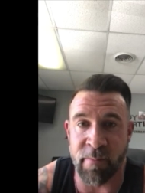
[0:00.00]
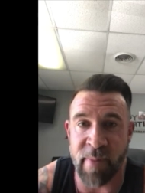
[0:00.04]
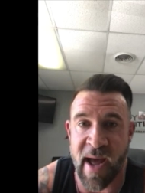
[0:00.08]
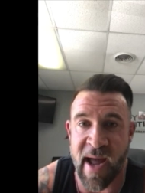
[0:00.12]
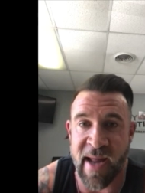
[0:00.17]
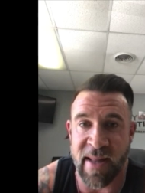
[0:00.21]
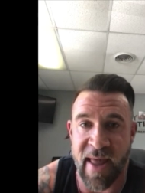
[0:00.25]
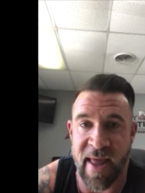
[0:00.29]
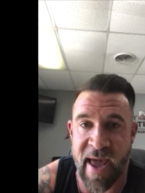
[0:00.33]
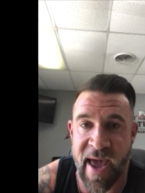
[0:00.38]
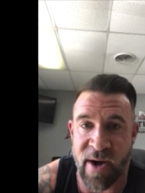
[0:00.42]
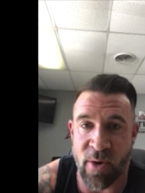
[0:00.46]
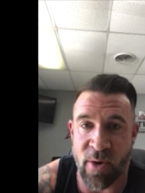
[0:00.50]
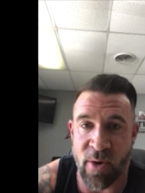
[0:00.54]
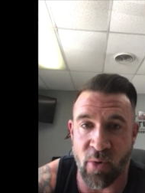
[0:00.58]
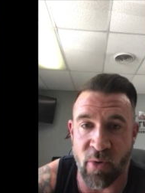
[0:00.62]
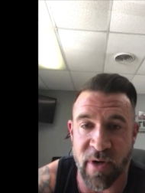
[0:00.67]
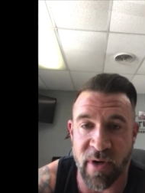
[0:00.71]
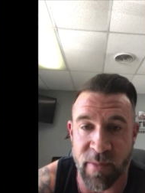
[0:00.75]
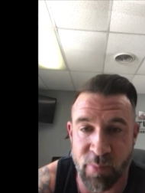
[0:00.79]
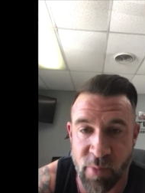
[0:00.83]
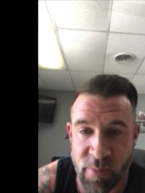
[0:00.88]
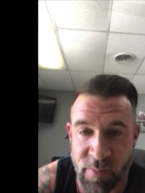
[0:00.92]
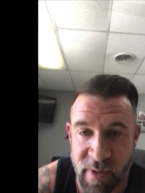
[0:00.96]
bilateral
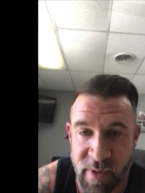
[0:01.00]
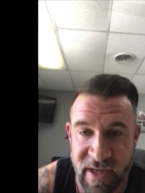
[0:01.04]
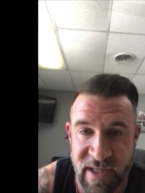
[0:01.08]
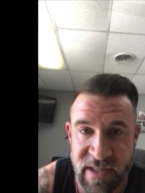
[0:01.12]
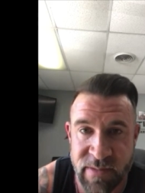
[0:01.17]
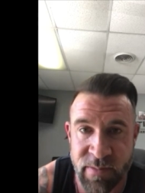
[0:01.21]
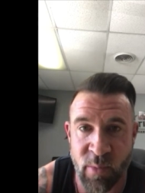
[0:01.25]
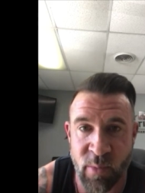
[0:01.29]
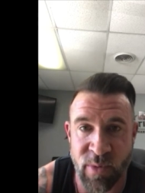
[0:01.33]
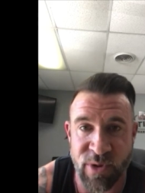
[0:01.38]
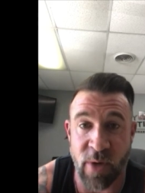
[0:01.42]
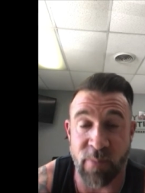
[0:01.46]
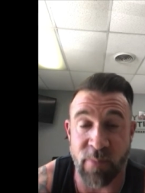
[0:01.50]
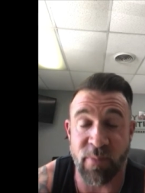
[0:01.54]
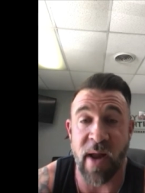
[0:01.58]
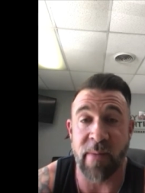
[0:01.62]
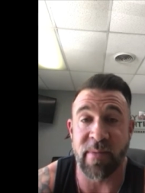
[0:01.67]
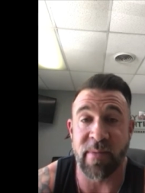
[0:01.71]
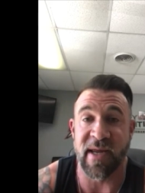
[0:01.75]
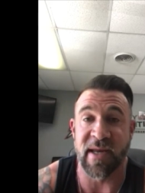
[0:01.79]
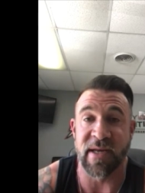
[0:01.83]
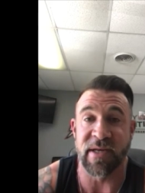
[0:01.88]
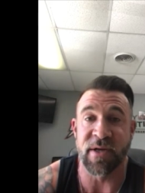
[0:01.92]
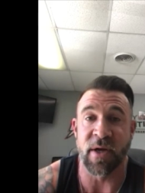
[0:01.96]
hip replacement, which I'll
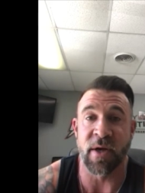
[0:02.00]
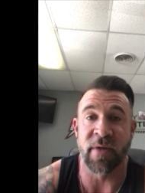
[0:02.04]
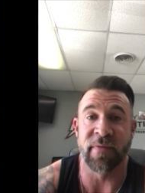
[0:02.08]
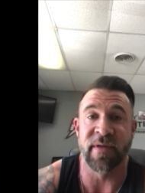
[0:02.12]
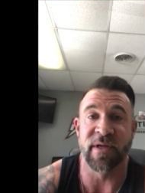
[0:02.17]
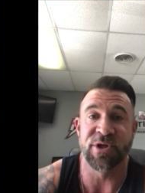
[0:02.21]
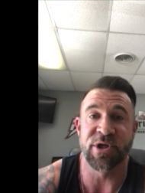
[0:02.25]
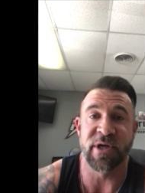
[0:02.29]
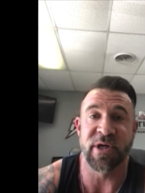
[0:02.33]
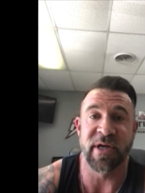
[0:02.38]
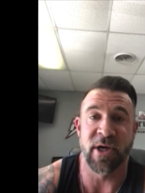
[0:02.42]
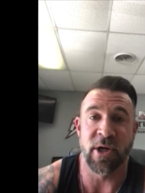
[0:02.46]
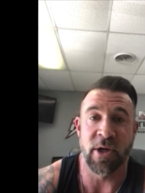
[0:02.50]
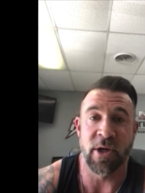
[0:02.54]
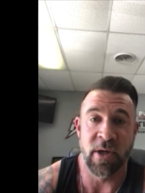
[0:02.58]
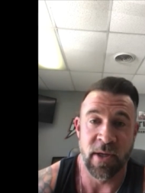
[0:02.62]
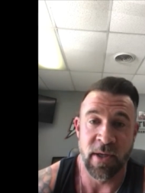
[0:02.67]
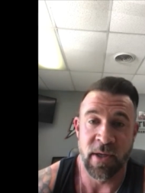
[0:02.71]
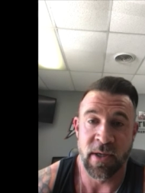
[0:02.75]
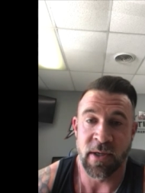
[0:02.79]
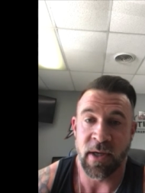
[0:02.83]
probably get done this year.